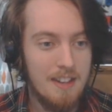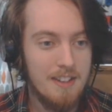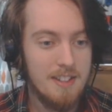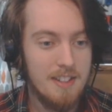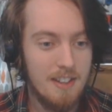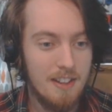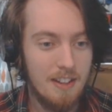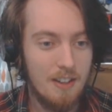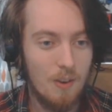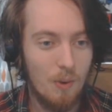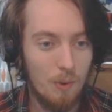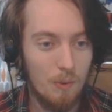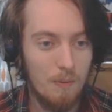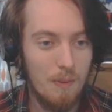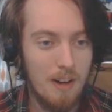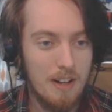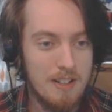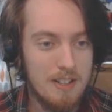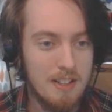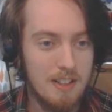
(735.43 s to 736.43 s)
to the
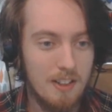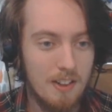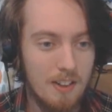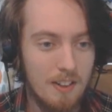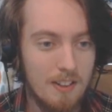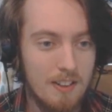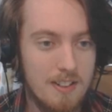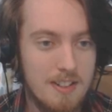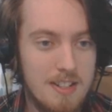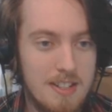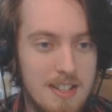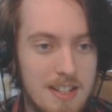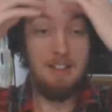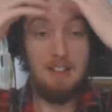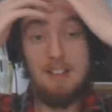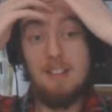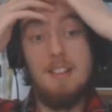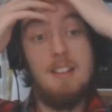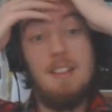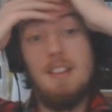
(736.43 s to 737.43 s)
almighty gods.
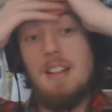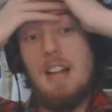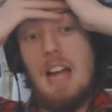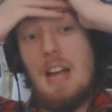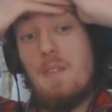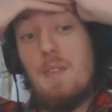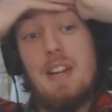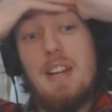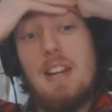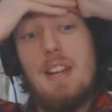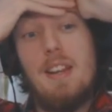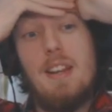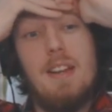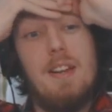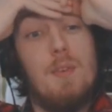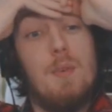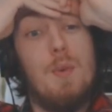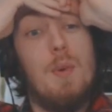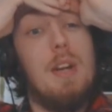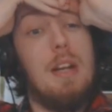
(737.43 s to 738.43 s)
I mean,
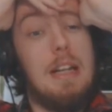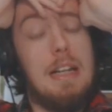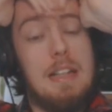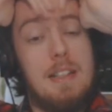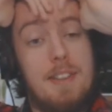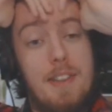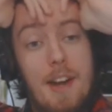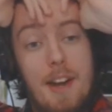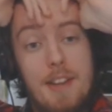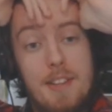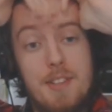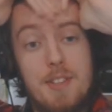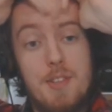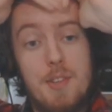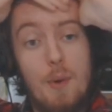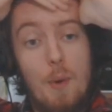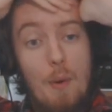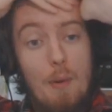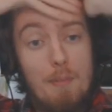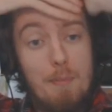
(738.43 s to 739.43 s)
it really does
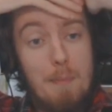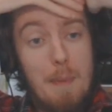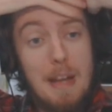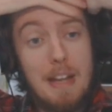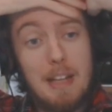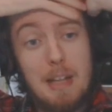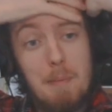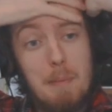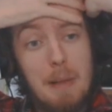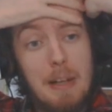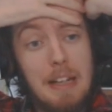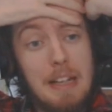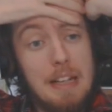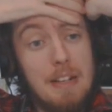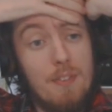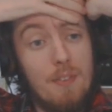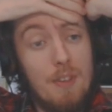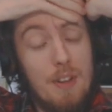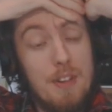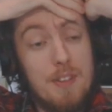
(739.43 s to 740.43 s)
sort of beg a
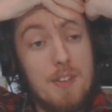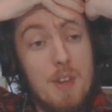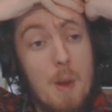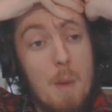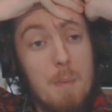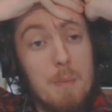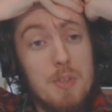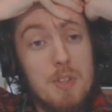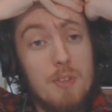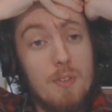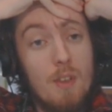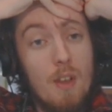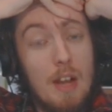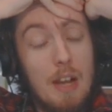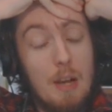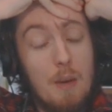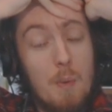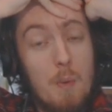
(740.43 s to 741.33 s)
belief in terms of, like,